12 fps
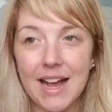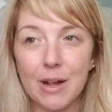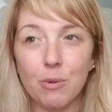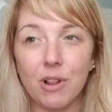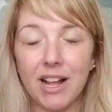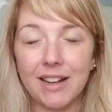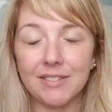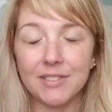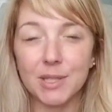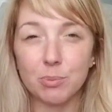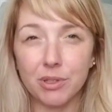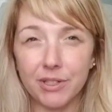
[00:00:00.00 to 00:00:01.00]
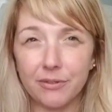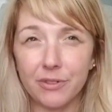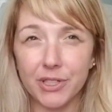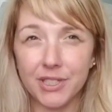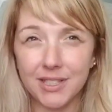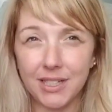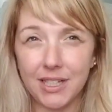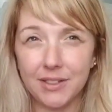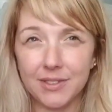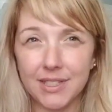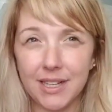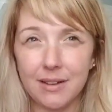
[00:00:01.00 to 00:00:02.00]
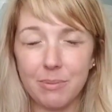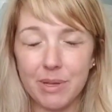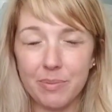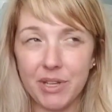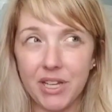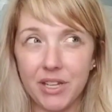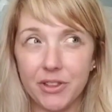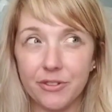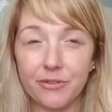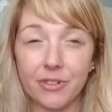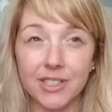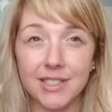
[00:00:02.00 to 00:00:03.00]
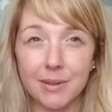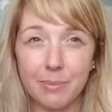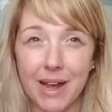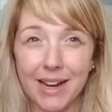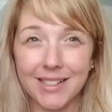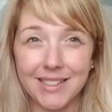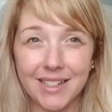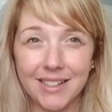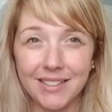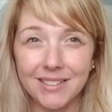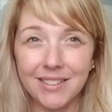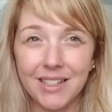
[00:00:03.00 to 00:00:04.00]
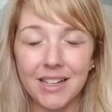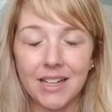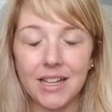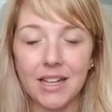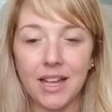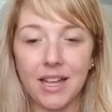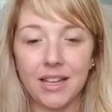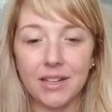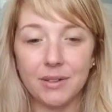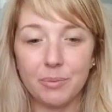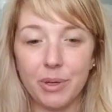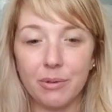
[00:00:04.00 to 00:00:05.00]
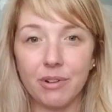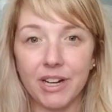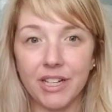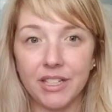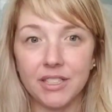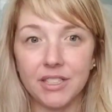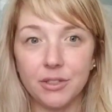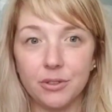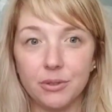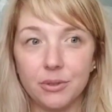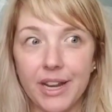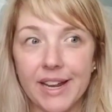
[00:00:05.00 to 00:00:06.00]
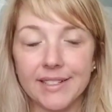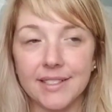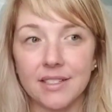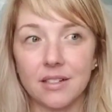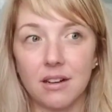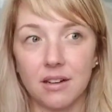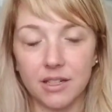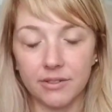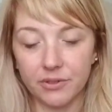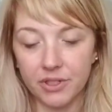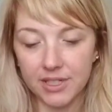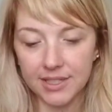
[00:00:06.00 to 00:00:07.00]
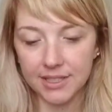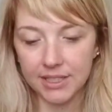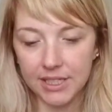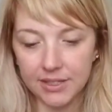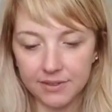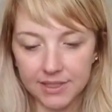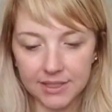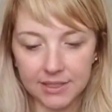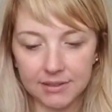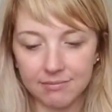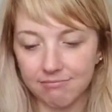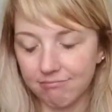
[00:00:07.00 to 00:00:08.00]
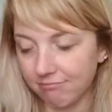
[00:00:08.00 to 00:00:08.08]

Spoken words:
I will have split for sleeves and maybe the front and back done and be ready to cast on for the sleeves.